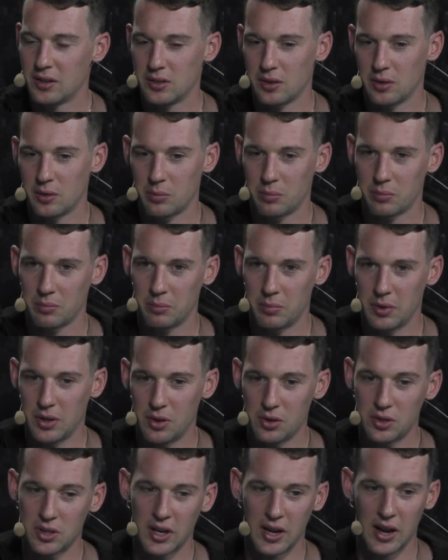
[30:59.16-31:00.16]
So, but
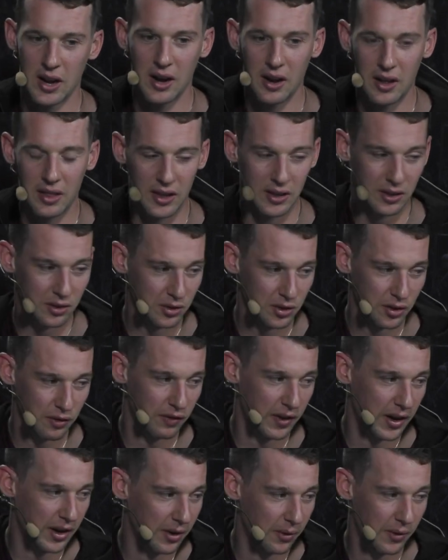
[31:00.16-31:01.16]
those are I think those are
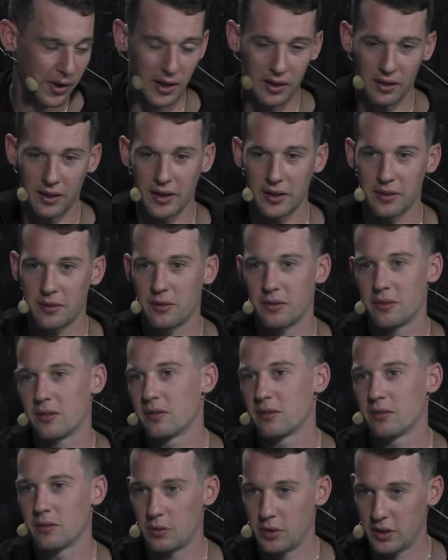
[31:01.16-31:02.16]
fading away. Like
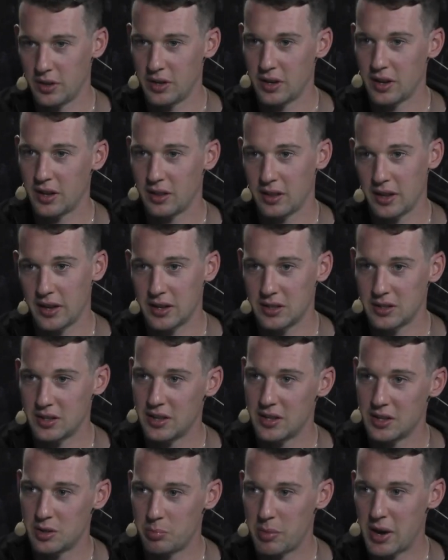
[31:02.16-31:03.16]
when you got, like I
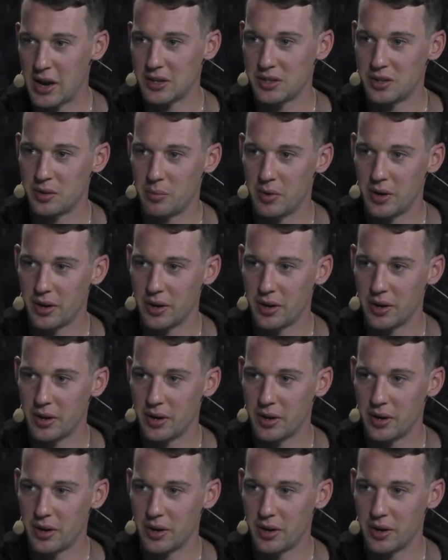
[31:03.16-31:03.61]
said, this Bastard